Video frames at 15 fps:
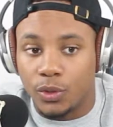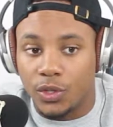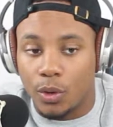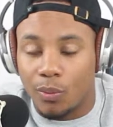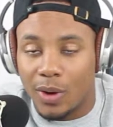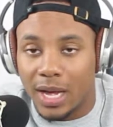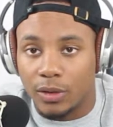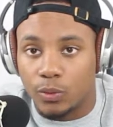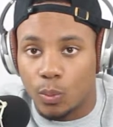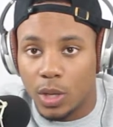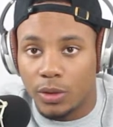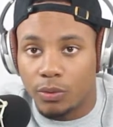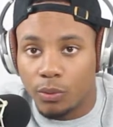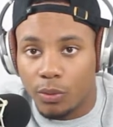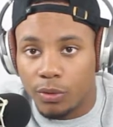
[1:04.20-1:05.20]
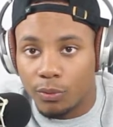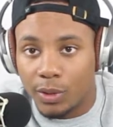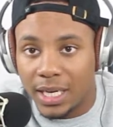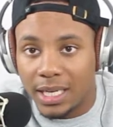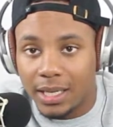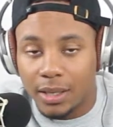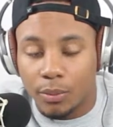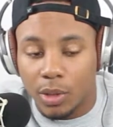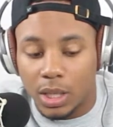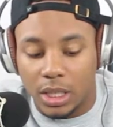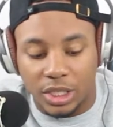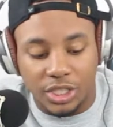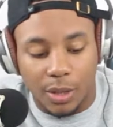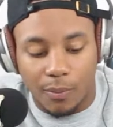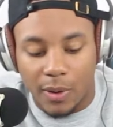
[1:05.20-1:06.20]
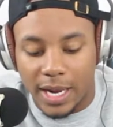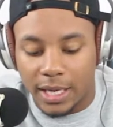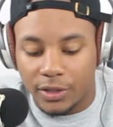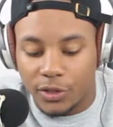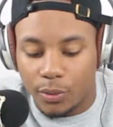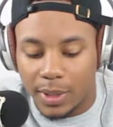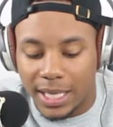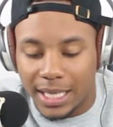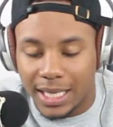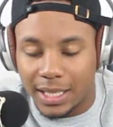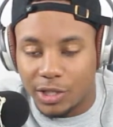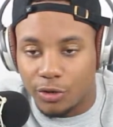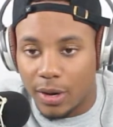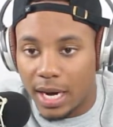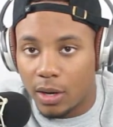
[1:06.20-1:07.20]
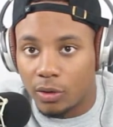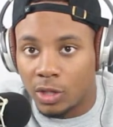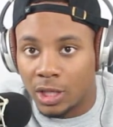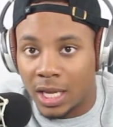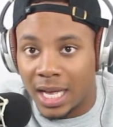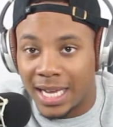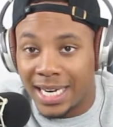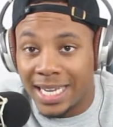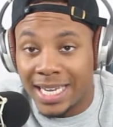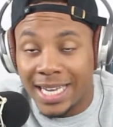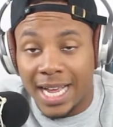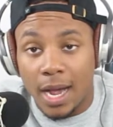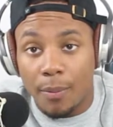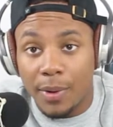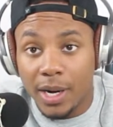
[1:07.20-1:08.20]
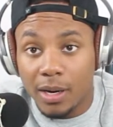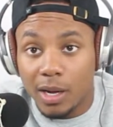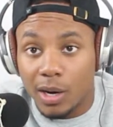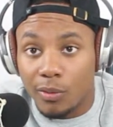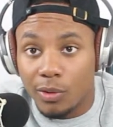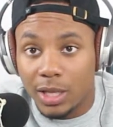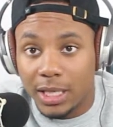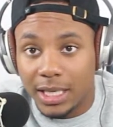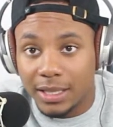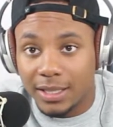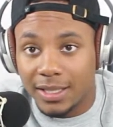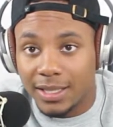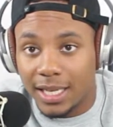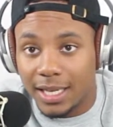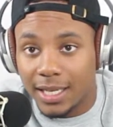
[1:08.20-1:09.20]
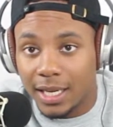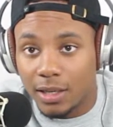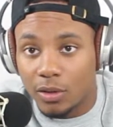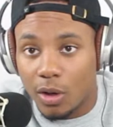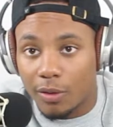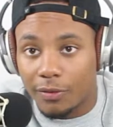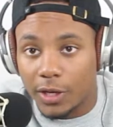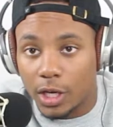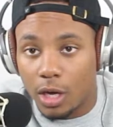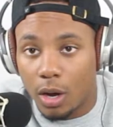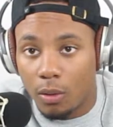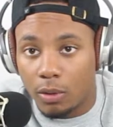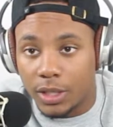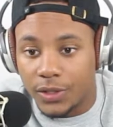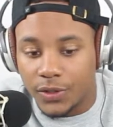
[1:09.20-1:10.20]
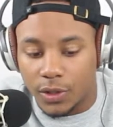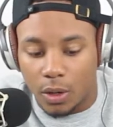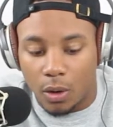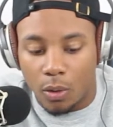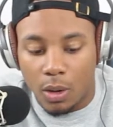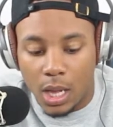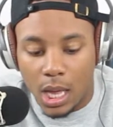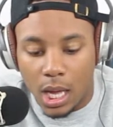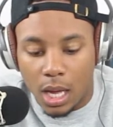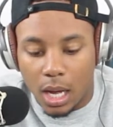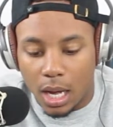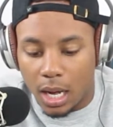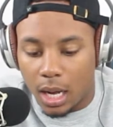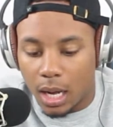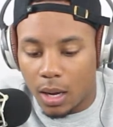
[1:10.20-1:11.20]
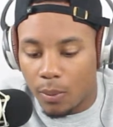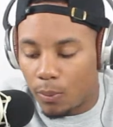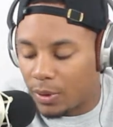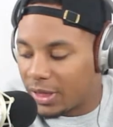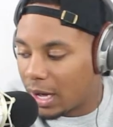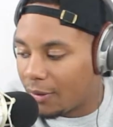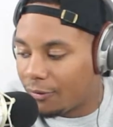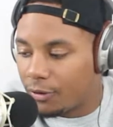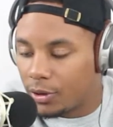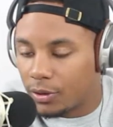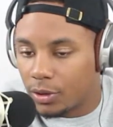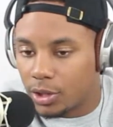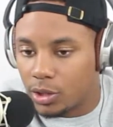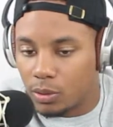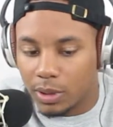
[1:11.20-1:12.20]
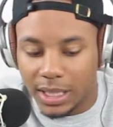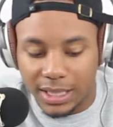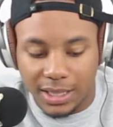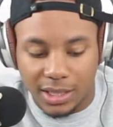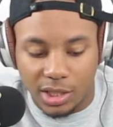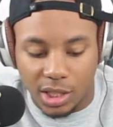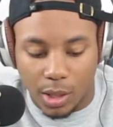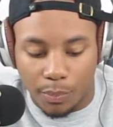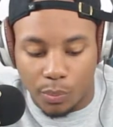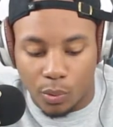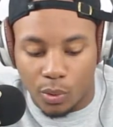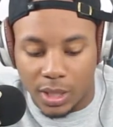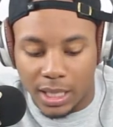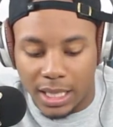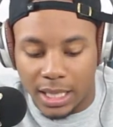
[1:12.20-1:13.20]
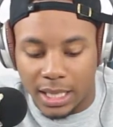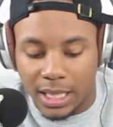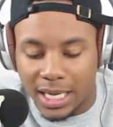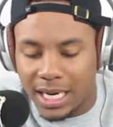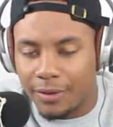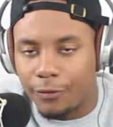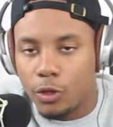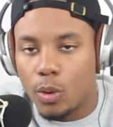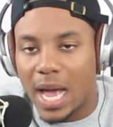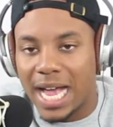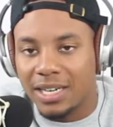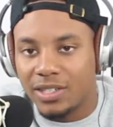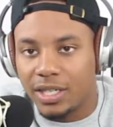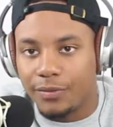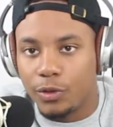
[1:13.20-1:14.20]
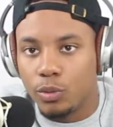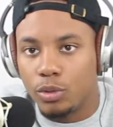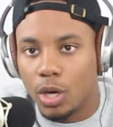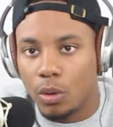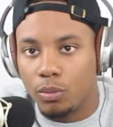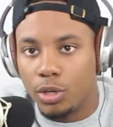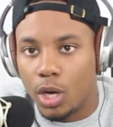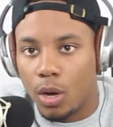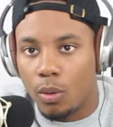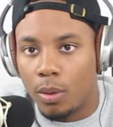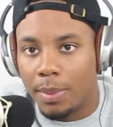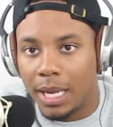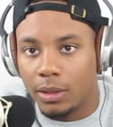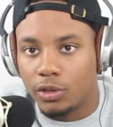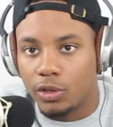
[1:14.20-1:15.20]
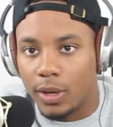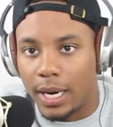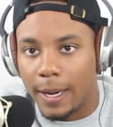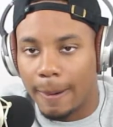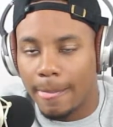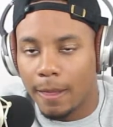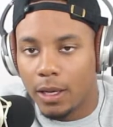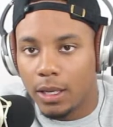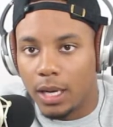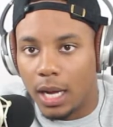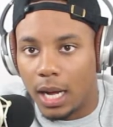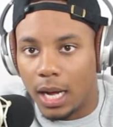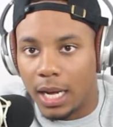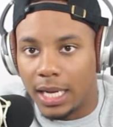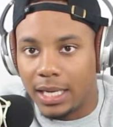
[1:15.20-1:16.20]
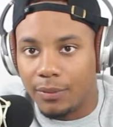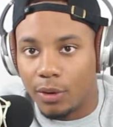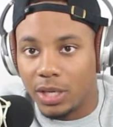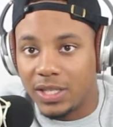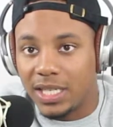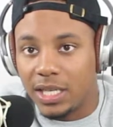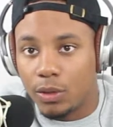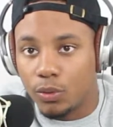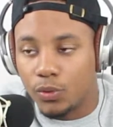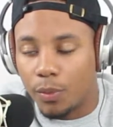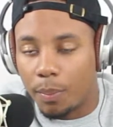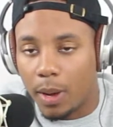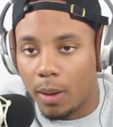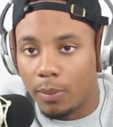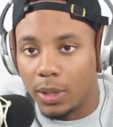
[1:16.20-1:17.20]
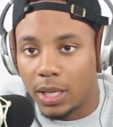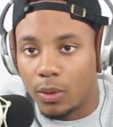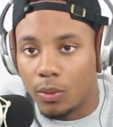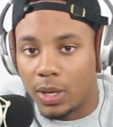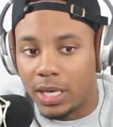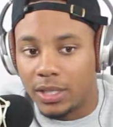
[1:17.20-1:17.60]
so rounds 1 through 3 here. We're going to jump right into it and get Trey on the line, and we are going to really get this thing kicked off and going. So without further ado, let's jump on. And if you don't know about Trey, he runs Eagles Republic on